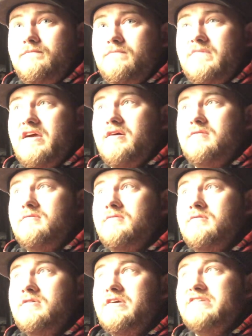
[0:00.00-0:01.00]
Yeah,
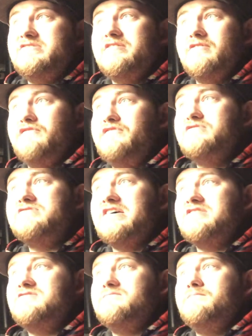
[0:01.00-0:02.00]
it's either a few cents